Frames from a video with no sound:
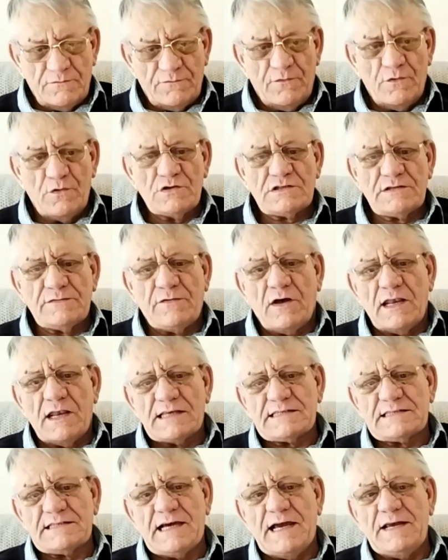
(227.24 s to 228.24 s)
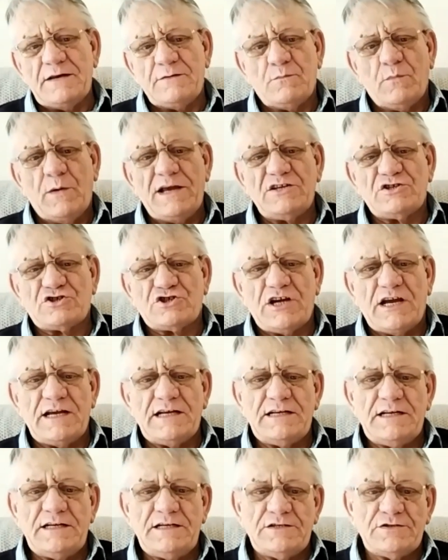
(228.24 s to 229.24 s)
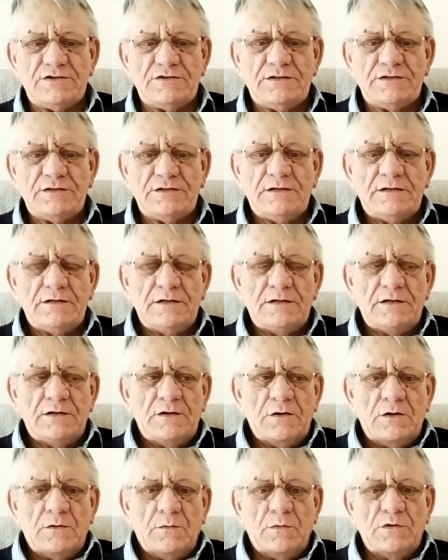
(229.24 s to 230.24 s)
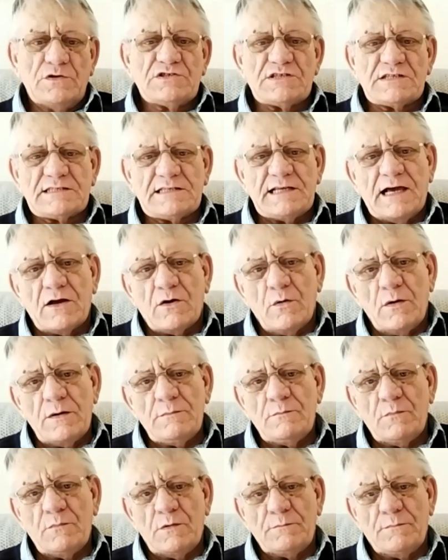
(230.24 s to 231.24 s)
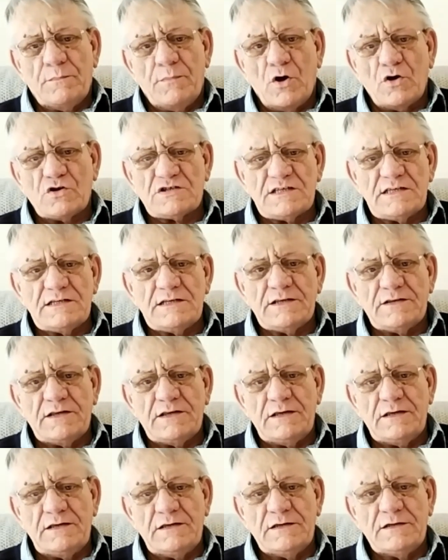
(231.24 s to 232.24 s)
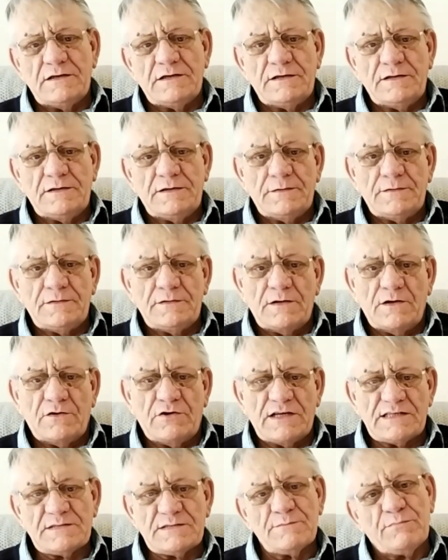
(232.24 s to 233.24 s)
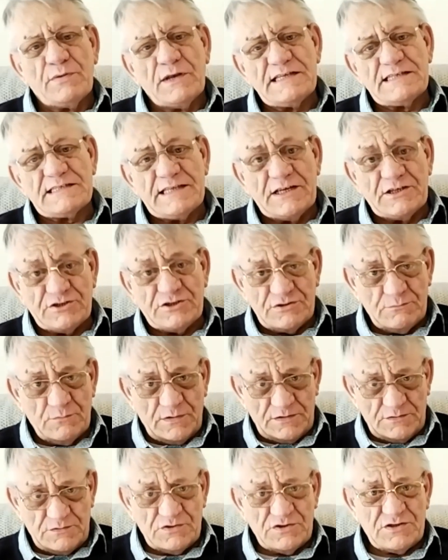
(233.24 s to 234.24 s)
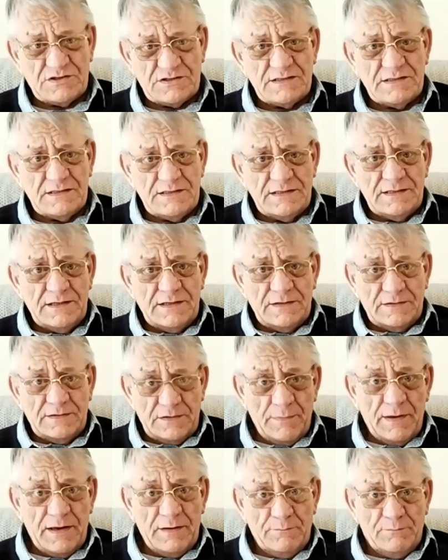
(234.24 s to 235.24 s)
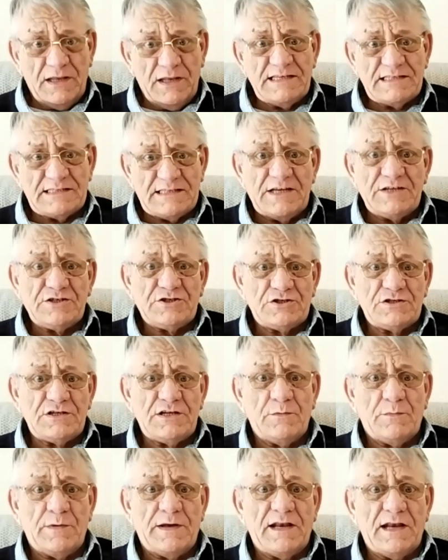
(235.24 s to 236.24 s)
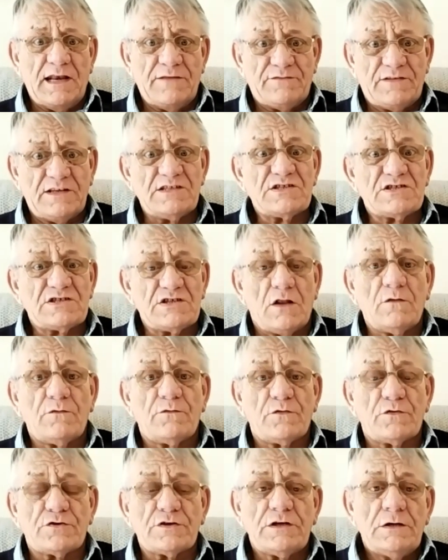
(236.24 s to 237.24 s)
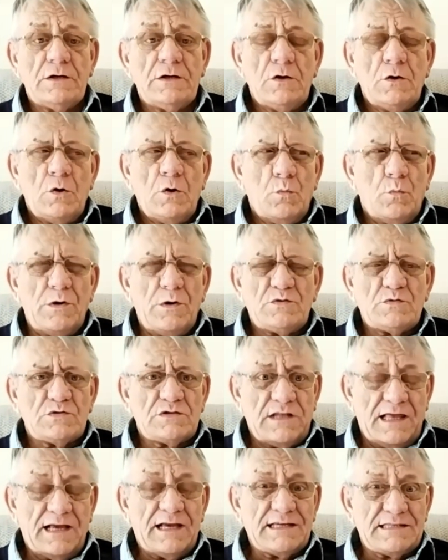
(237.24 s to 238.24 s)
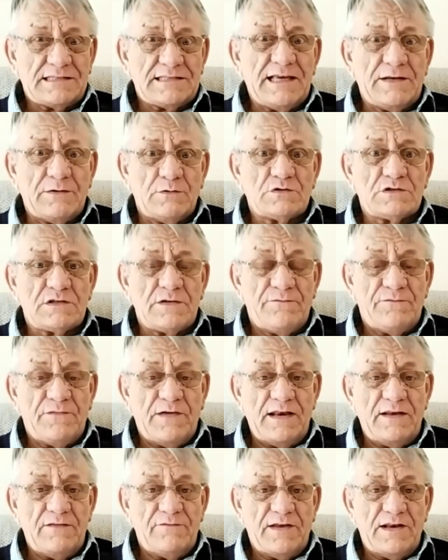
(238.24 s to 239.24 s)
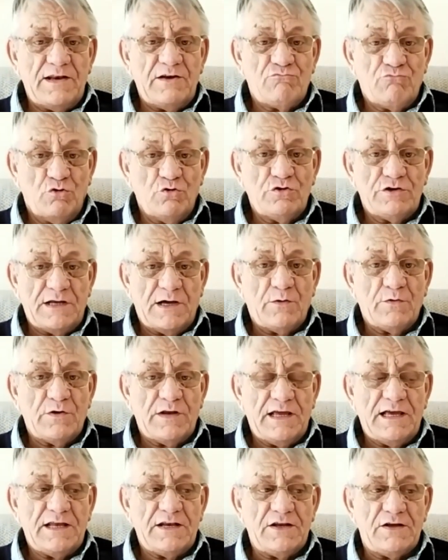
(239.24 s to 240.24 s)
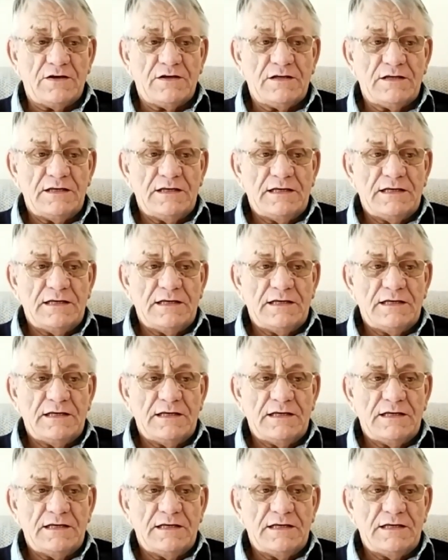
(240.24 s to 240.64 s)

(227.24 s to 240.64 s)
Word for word: first of all I started weight training and we used to start going boxing at the uh, Crescent Police Station, which is the main police station near where I lived in Salford, which was, like I said, it was a very, very rundown area